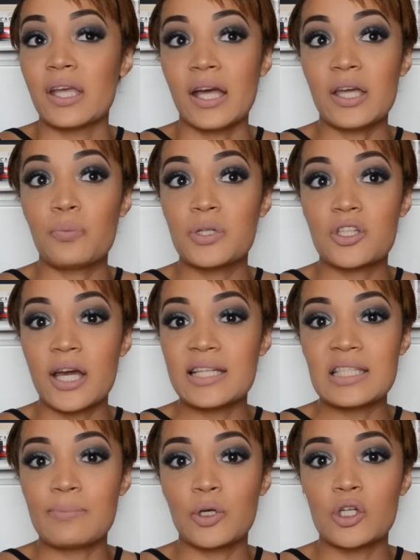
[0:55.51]
it was
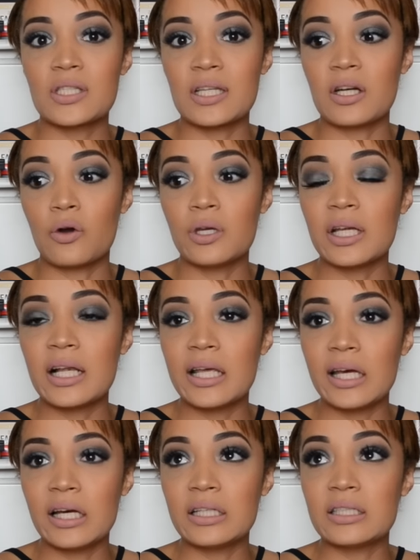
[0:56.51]
crazy because it only
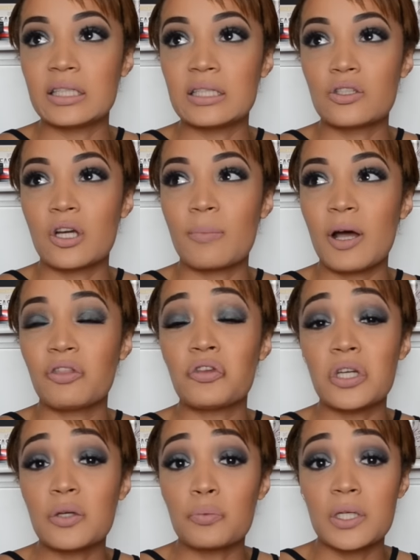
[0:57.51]
cleared, it took about
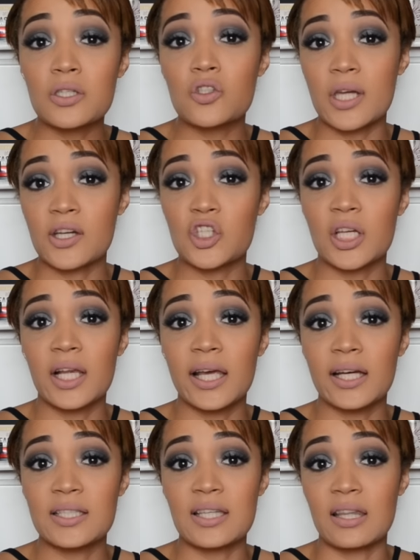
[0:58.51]
three weeks to actually
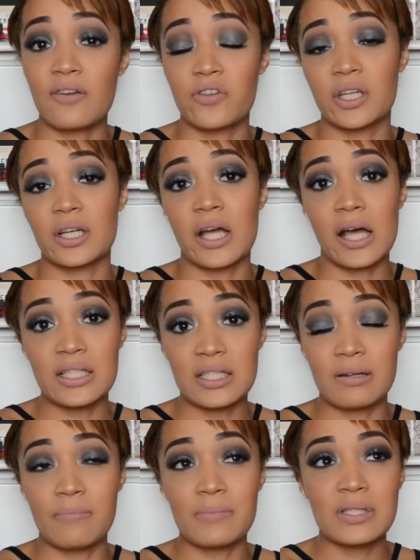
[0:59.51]
clear South African
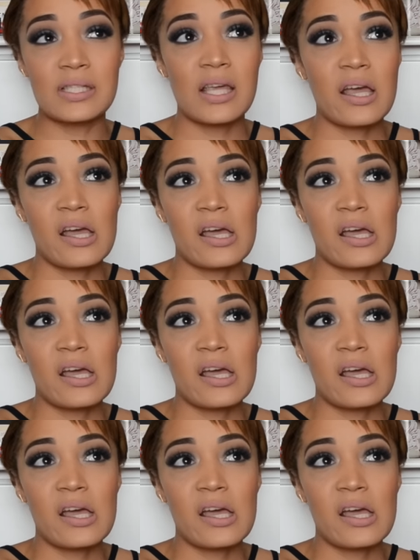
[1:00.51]
customs.